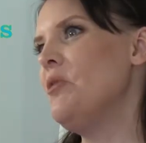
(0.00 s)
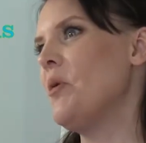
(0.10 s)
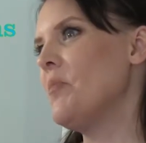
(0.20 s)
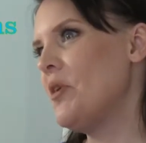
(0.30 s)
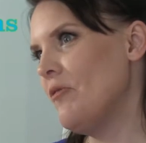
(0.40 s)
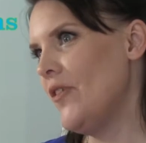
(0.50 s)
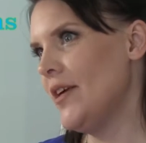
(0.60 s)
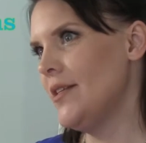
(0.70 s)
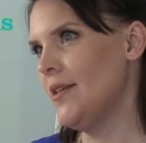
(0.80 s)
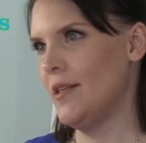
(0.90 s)
that you are
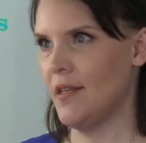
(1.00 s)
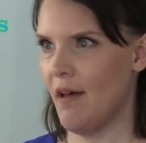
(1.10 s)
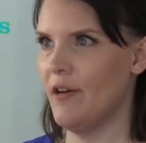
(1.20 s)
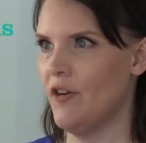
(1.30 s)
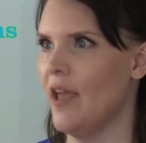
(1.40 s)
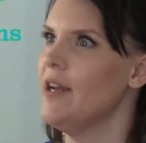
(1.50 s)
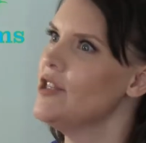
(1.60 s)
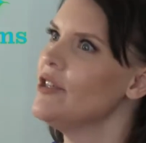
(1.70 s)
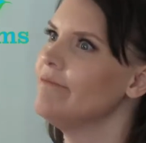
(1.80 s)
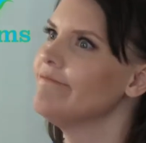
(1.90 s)
perfect as God
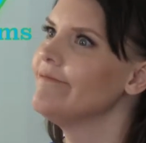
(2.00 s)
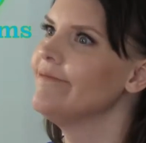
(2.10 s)
created you.